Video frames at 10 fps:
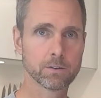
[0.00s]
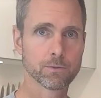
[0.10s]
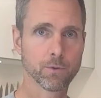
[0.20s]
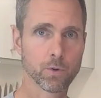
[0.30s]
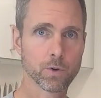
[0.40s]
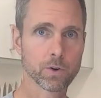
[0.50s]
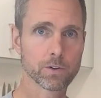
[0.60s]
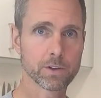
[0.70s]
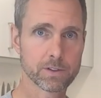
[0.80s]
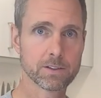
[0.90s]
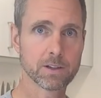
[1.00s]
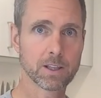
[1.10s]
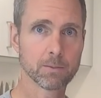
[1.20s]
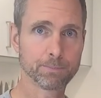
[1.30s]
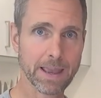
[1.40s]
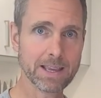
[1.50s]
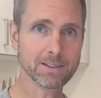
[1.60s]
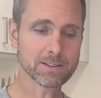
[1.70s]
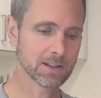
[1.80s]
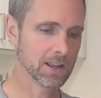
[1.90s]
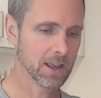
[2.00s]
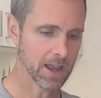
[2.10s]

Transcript: for the seasoning paste,